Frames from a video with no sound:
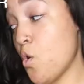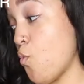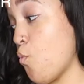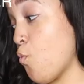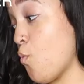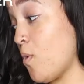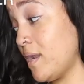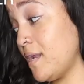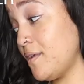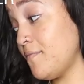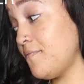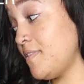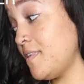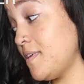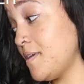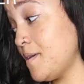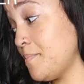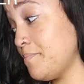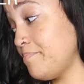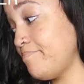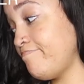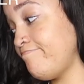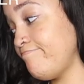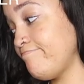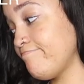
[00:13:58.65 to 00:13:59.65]
One of
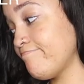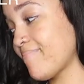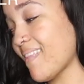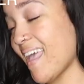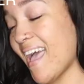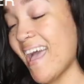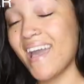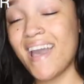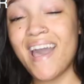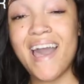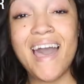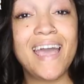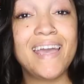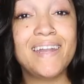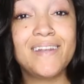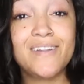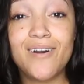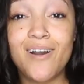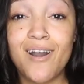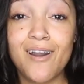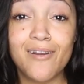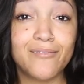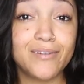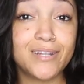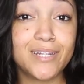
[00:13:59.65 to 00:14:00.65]
them, I kinda
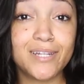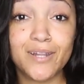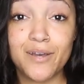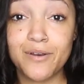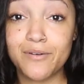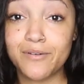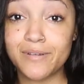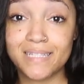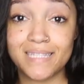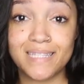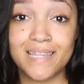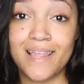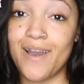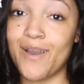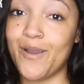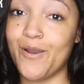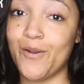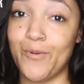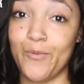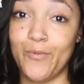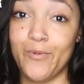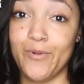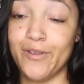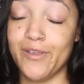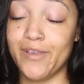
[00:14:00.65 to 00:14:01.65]
already know it's not
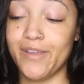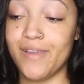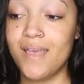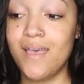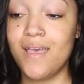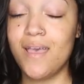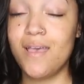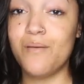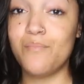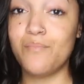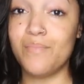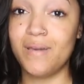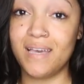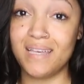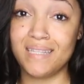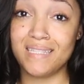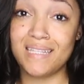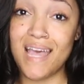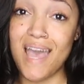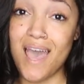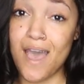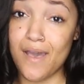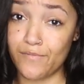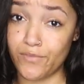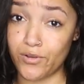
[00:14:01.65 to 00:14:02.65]
gonna work because
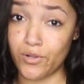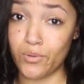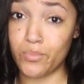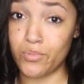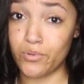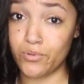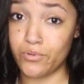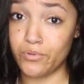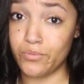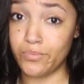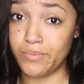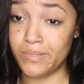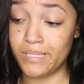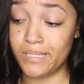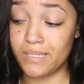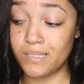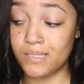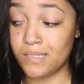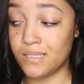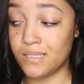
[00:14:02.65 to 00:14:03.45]
I have no boobs.